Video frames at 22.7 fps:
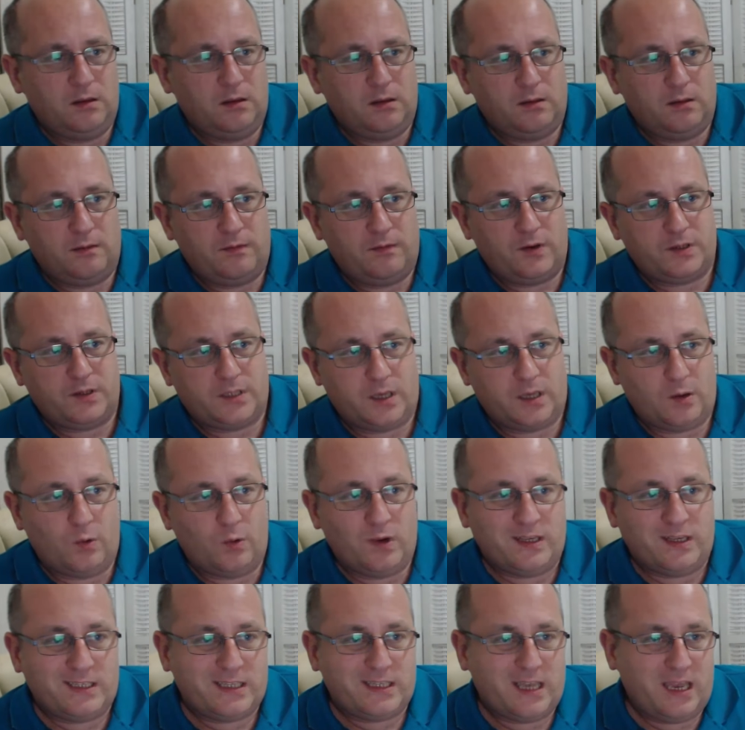First thing I want
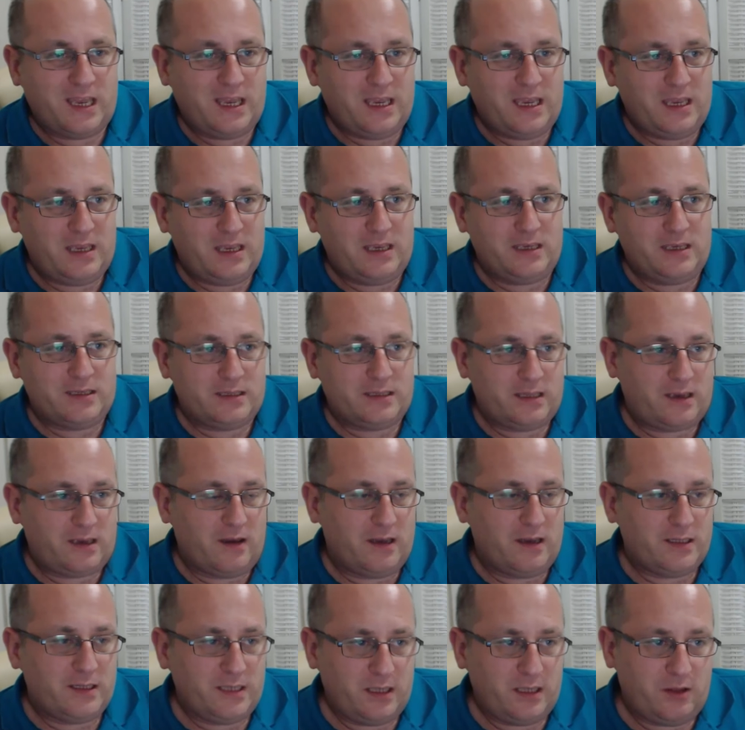to say is the
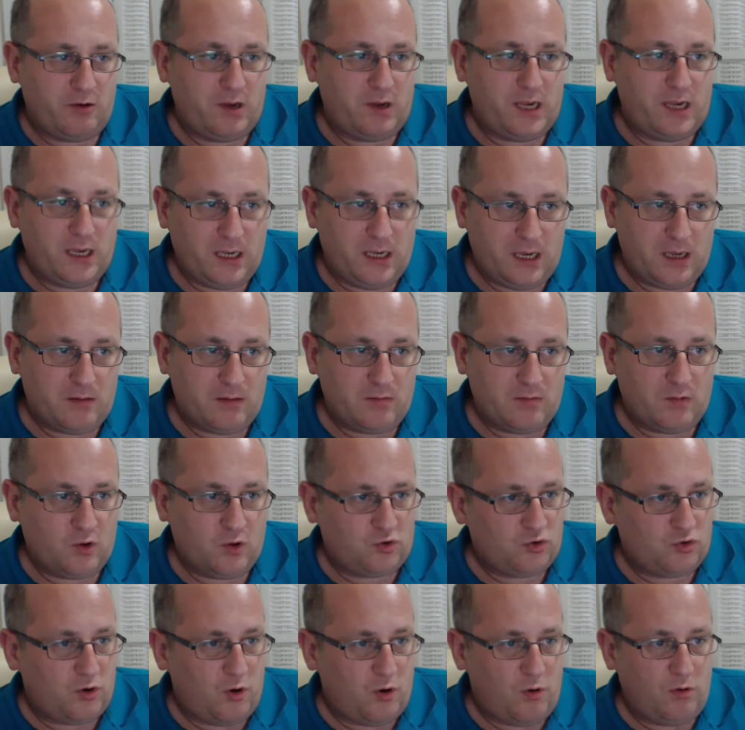guy's either an idiot, a
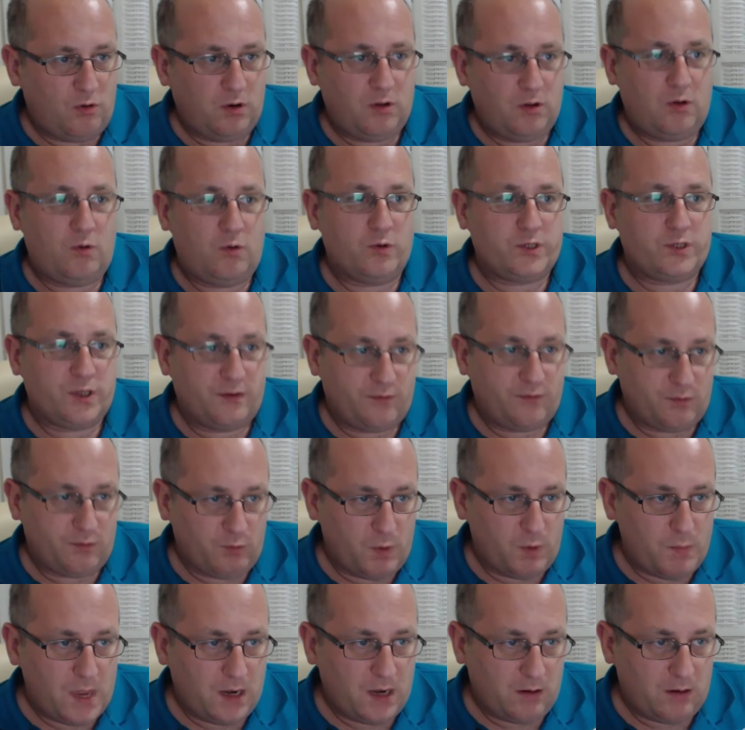troll, or suffering
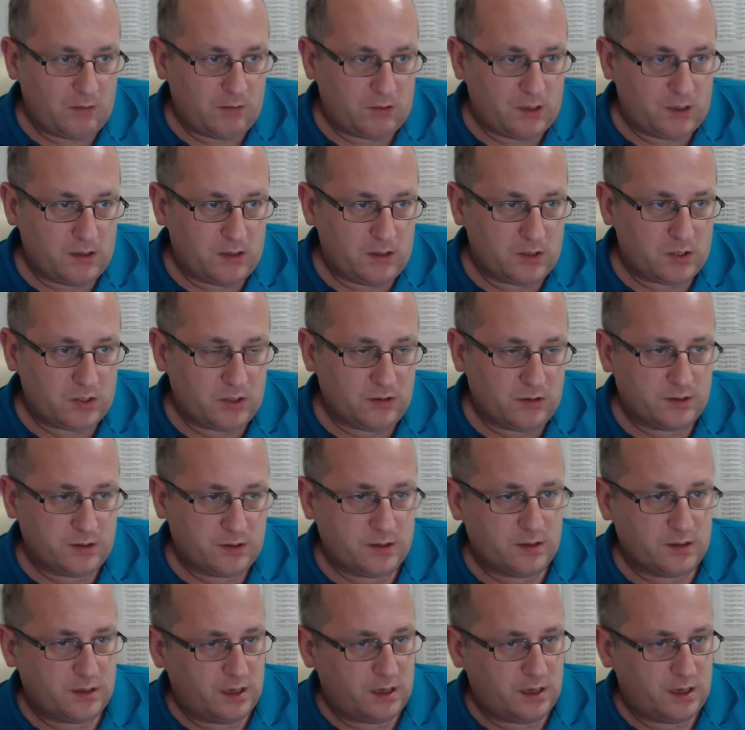with mental conditions.